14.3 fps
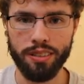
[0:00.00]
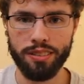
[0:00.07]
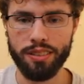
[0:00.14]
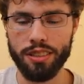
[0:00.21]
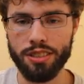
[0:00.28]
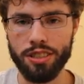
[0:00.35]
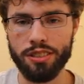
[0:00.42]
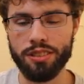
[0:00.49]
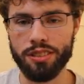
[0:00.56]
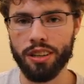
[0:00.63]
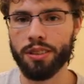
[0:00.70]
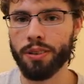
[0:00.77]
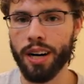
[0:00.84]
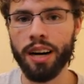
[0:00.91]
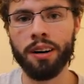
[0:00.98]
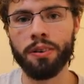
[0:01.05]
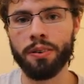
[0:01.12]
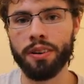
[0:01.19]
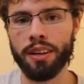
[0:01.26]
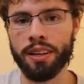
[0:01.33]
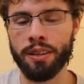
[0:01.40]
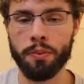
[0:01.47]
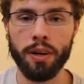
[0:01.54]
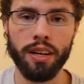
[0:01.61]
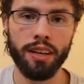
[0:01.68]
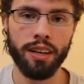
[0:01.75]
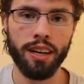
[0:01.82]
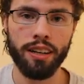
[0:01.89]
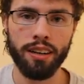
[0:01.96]
Such a subtle out, in a
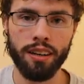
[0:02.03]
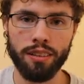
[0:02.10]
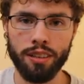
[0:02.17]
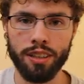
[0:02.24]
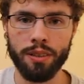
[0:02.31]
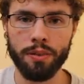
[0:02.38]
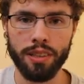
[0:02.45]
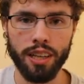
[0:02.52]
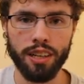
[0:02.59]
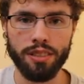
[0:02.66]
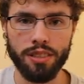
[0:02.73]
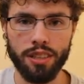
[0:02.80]
way I kind of got lucky with that